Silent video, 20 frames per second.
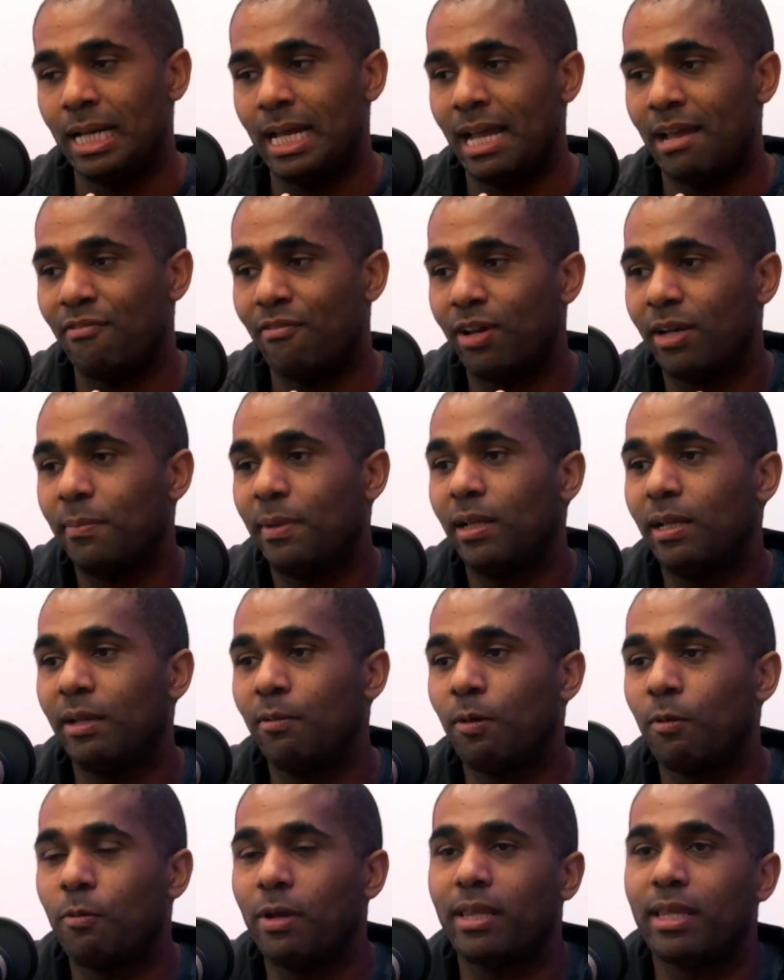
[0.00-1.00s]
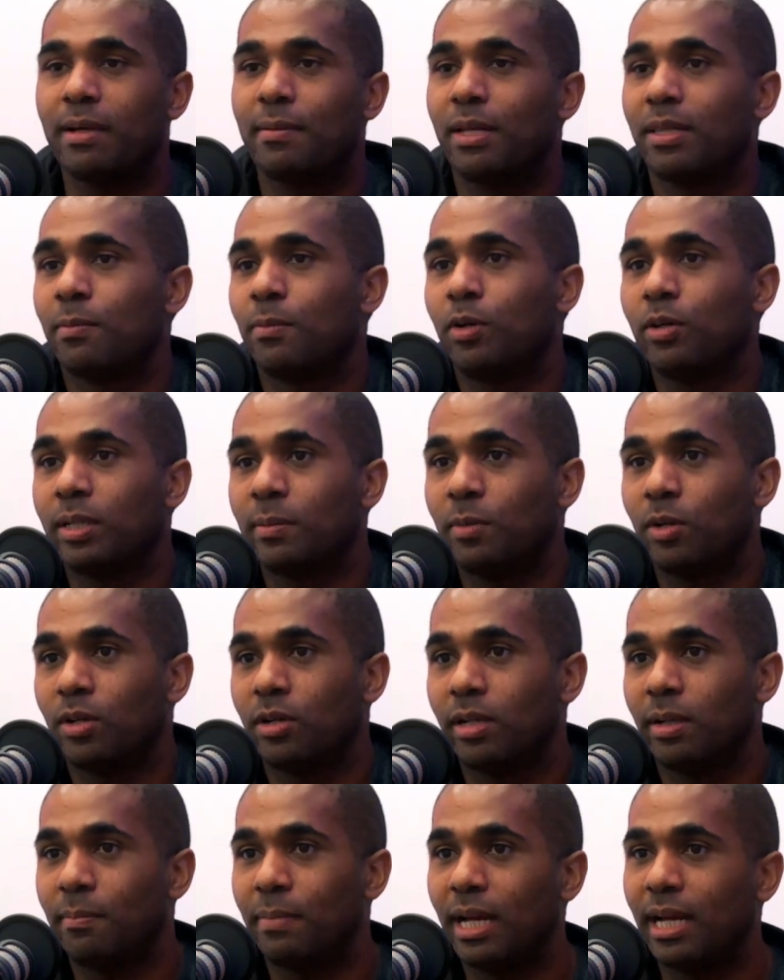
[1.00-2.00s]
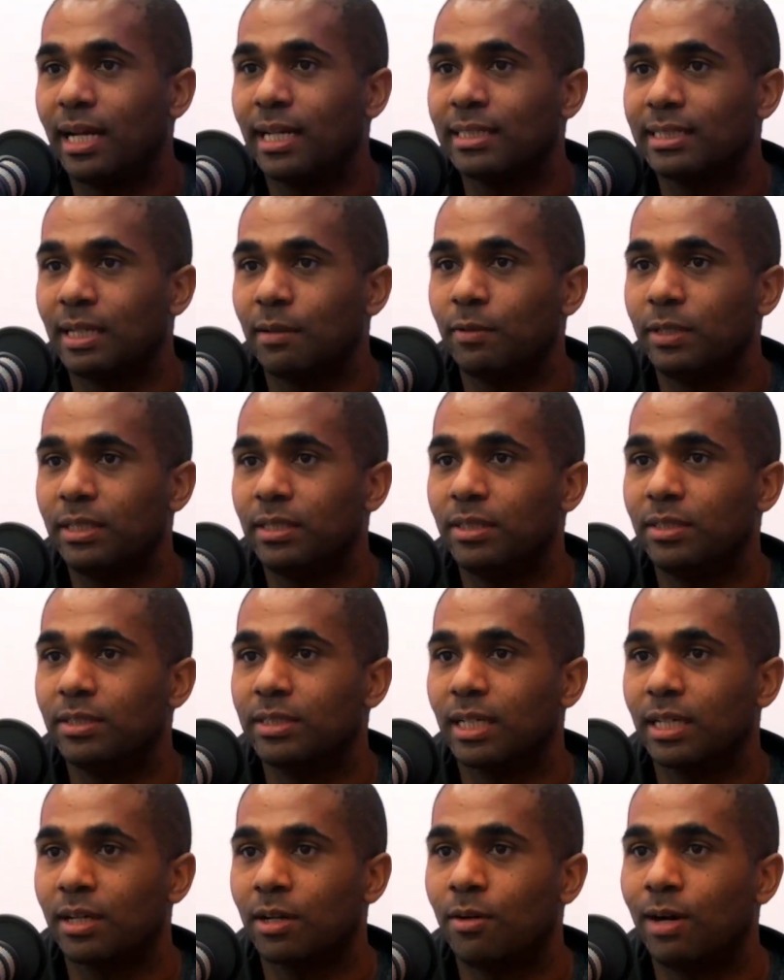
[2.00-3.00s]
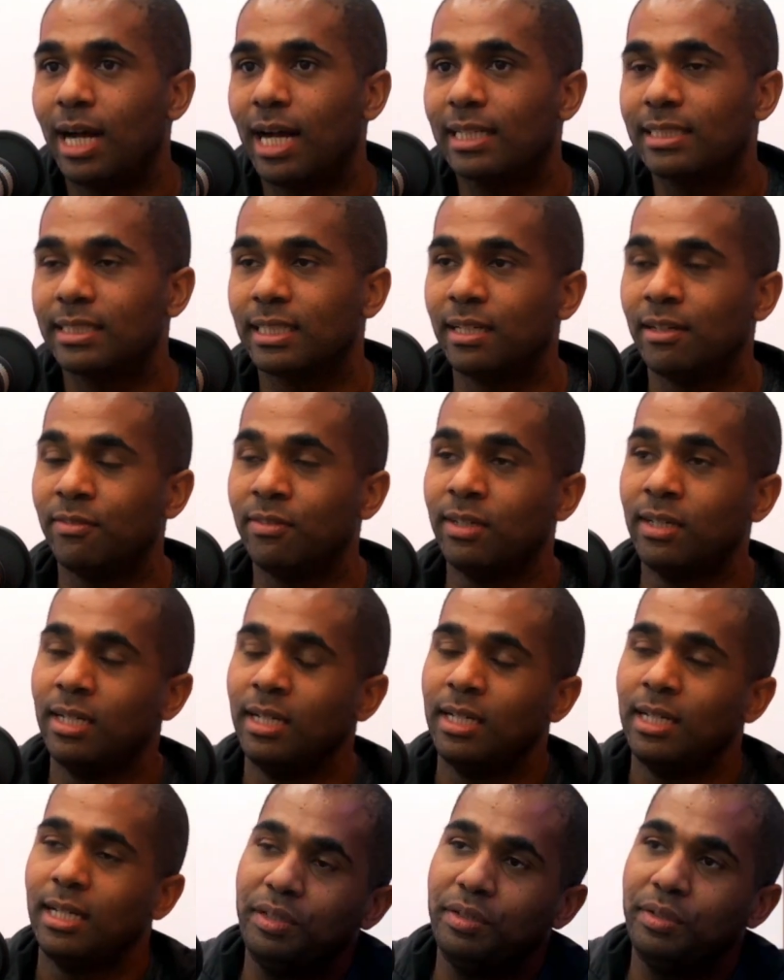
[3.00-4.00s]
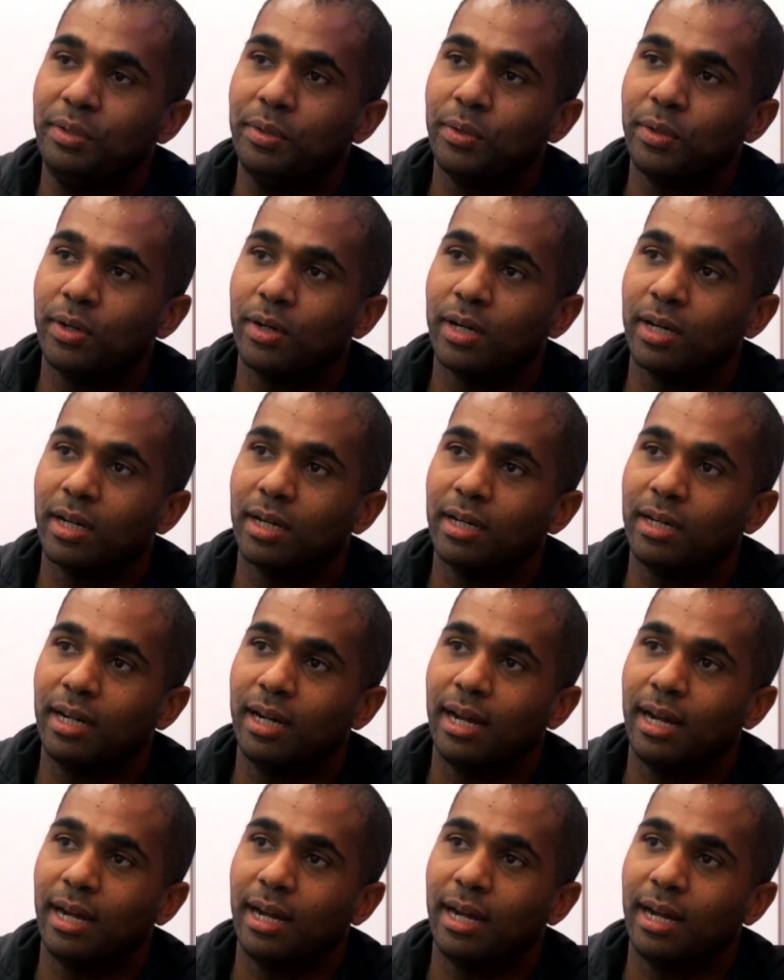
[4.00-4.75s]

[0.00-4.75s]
And fundamentally, when we think about the multimodal embeddings that we use at Coactive, your